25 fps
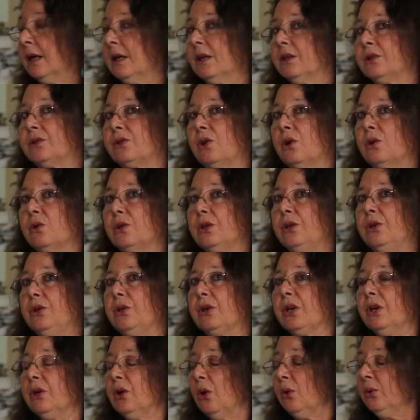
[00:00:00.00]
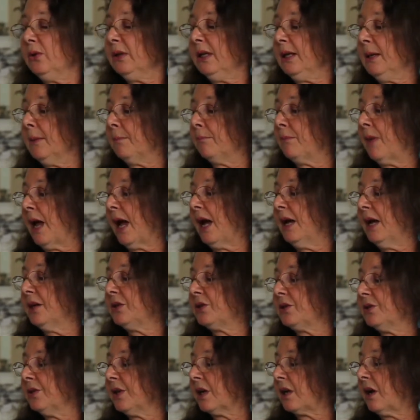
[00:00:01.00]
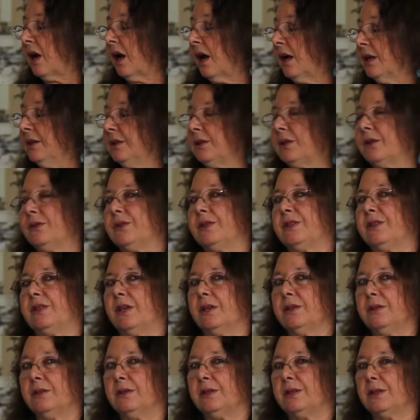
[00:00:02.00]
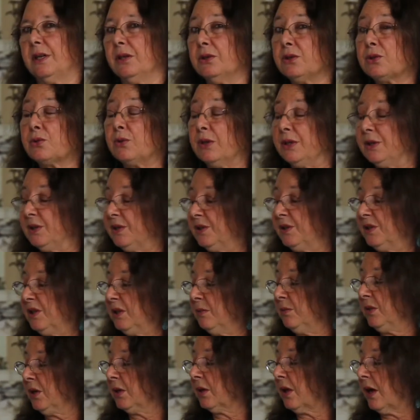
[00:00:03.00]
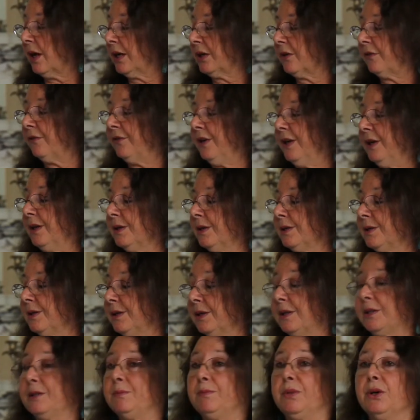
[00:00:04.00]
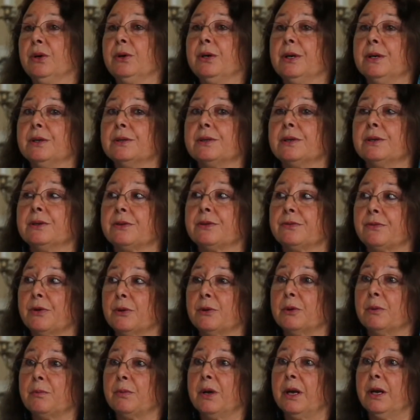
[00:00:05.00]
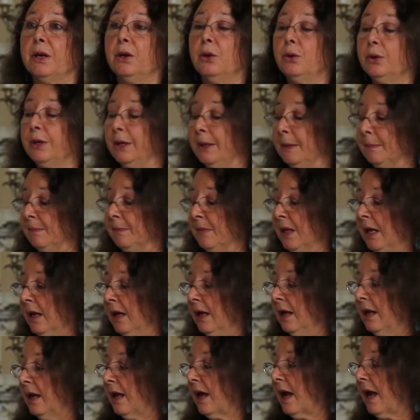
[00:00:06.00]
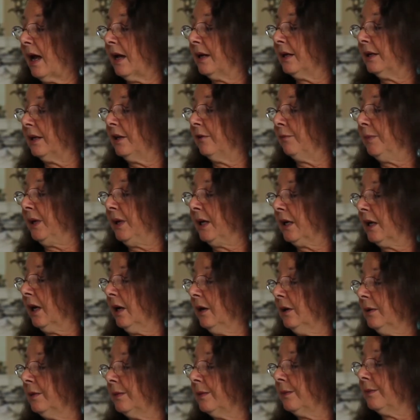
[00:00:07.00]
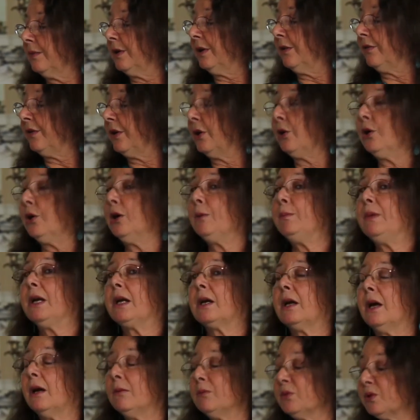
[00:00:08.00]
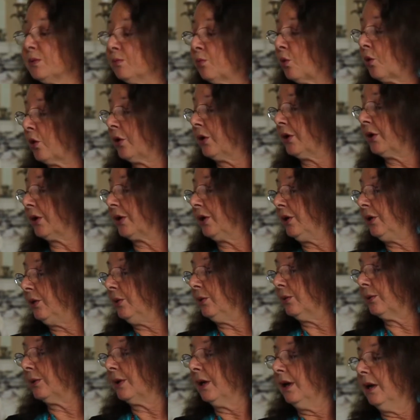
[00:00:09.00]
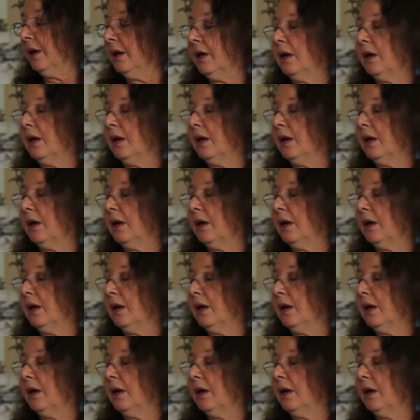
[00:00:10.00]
So you can only imagine the kinds of sensory stimuli a fetus experiences from the peyote. And if hearing becomes more acute,